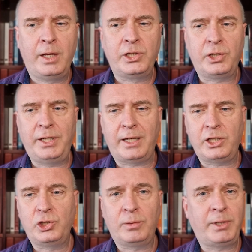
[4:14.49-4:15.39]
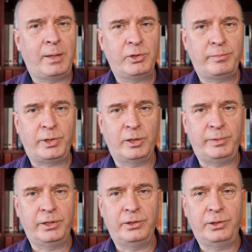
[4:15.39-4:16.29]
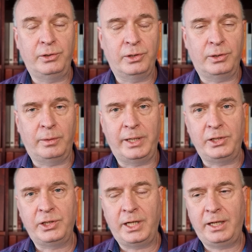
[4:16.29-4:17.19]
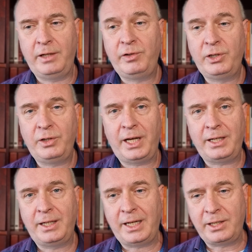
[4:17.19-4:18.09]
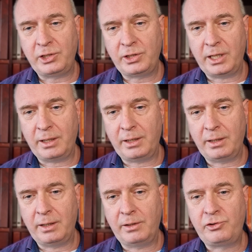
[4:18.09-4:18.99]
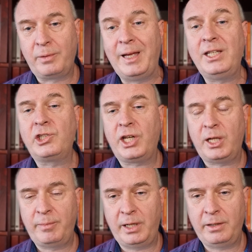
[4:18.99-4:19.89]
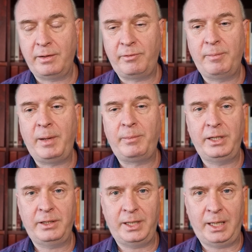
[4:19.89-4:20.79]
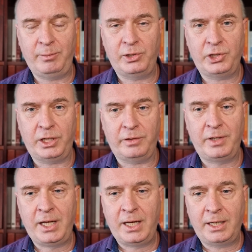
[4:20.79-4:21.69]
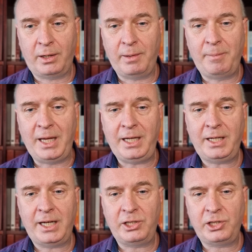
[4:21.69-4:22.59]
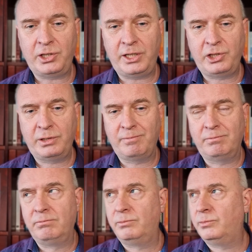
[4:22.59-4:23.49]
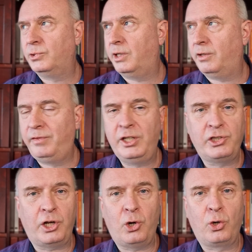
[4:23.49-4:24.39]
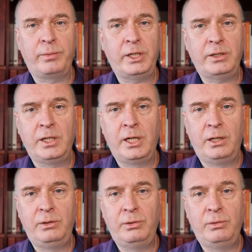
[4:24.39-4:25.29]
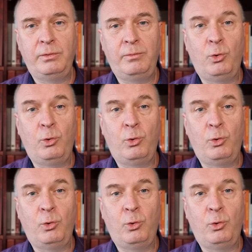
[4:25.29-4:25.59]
So that is sometimes appropriate to do, not always. And if you do that, that is a tremendous help in remembering the name yourself. Now, in many cases, it feels awkward to